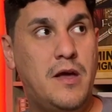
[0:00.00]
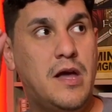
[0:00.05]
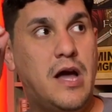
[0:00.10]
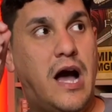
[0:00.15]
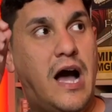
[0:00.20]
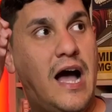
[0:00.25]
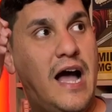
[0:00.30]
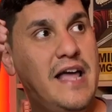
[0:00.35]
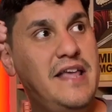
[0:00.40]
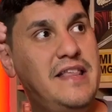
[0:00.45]

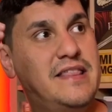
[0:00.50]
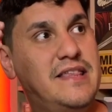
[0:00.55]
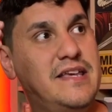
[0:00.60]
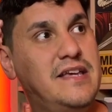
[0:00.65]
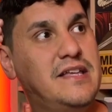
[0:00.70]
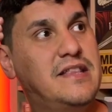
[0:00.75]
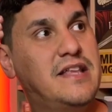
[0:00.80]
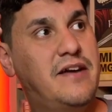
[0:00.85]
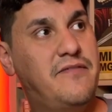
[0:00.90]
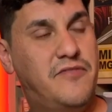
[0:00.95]
I think
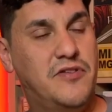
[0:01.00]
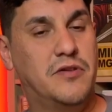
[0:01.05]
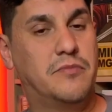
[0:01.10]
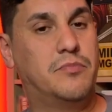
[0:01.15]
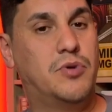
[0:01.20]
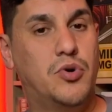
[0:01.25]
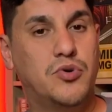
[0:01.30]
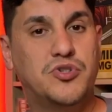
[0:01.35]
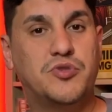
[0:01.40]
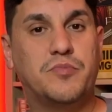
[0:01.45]
that for the
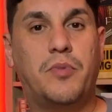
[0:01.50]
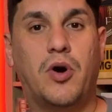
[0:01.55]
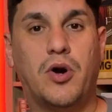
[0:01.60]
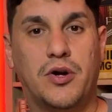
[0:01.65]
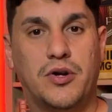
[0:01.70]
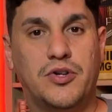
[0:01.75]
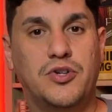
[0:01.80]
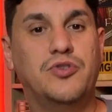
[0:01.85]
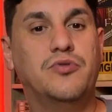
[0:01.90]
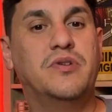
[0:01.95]
most
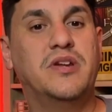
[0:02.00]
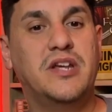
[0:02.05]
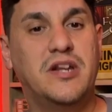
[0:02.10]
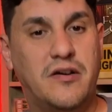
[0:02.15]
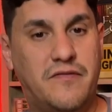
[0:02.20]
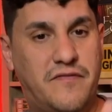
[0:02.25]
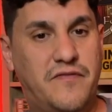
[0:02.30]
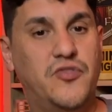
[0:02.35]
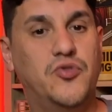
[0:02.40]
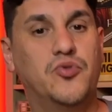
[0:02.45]
part, you need a
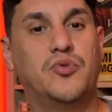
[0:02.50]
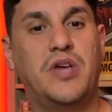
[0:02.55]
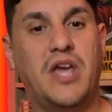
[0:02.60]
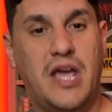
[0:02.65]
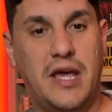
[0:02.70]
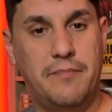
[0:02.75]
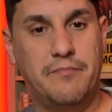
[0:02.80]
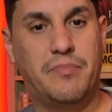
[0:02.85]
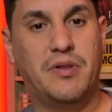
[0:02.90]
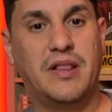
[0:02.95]
few
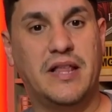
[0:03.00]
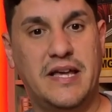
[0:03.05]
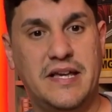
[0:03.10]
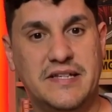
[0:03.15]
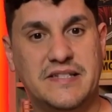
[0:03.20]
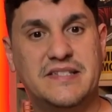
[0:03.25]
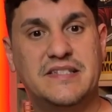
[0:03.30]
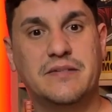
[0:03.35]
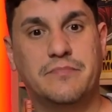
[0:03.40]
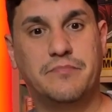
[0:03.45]

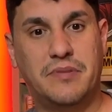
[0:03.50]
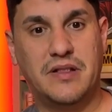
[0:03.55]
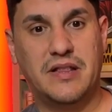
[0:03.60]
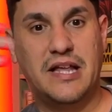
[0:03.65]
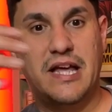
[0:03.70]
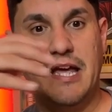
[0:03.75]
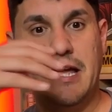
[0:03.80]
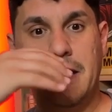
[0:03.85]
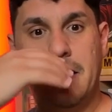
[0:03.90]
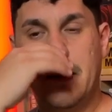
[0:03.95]
gameplays to
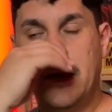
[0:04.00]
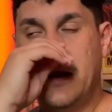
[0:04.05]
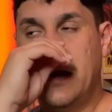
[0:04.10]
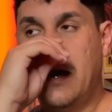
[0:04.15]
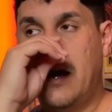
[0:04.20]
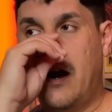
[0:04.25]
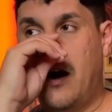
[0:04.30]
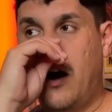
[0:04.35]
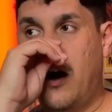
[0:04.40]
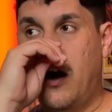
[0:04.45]
play.
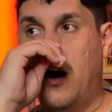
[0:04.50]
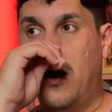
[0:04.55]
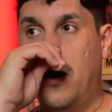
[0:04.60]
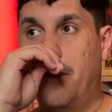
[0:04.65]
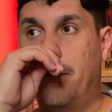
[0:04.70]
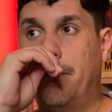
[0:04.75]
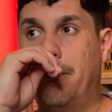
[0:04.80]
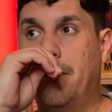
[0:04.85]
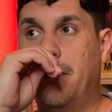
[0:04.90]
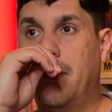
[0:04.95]

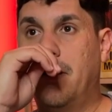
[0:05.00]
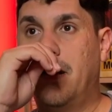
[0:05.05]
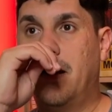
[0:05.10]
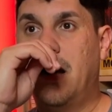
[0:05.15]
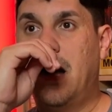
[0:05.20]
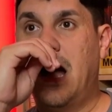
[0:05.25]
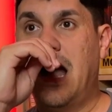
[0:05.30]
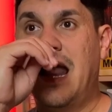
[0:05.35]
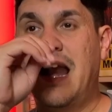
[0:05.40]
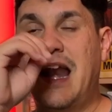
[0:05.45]

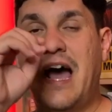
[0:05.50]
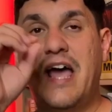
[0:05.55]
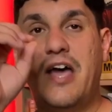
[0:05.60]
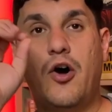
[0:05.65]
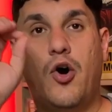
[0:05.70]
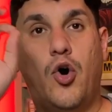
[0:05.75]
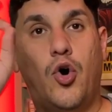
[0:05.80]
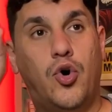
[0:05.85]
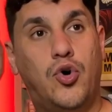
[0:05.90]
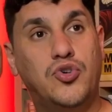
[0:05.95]
And I
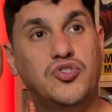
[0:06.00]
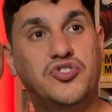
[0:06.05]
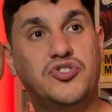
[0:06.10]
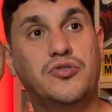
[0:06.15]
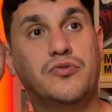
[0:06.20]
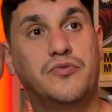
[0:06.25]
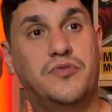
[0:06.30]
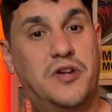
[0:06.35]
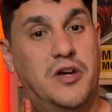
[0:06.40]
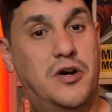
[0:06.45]

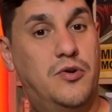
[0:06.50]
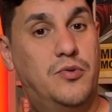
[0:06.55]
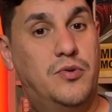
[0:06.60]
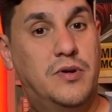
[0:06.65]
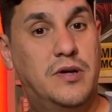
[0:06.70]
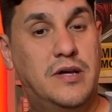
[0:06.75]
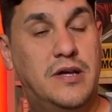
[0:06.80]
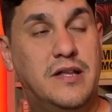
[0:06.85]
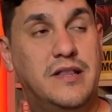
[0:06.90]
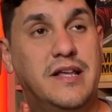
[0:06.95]
also know
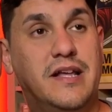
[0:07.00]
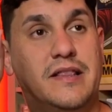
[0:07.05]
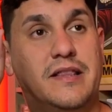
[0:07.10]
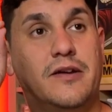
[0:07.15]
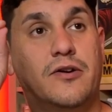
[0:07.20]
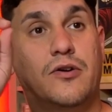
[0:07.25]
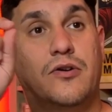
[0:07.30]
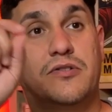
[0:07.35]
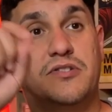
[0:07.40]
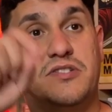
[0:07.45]
that
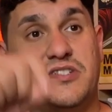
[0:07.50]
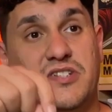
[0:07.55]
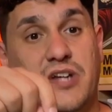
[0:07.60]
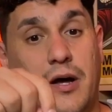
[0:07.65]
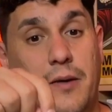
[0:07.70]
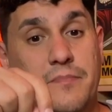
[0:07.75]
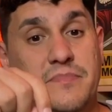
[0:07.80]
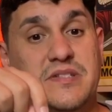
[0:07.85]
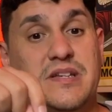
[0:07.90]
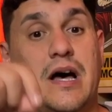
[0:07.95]
there are
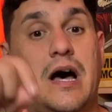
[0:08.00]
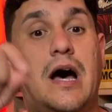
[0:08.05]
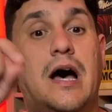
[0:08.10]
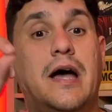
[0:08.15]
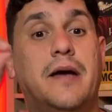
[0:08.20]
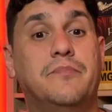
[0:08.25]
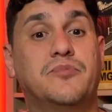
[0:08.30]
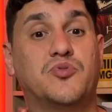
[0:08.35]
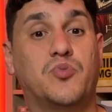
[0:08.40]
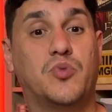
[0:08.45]
some
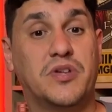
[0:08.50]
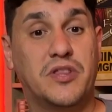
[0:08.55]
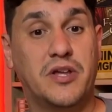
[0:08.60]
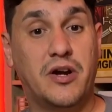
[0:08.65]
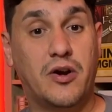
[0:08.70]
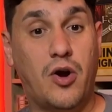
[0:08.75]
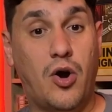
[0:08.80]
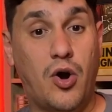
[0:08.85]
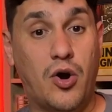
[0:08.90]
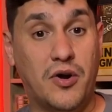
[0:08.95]
times where there
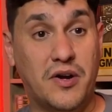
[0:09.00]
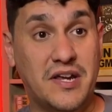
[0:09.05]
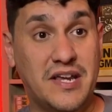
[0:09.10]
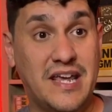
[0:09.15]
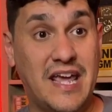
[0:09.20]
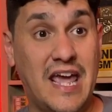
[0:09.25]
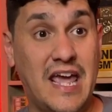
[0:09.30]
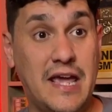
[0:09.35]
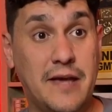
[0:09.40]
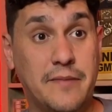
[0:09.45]
are
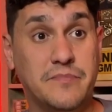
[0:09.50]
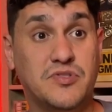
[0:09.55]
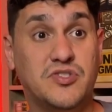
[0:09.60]
games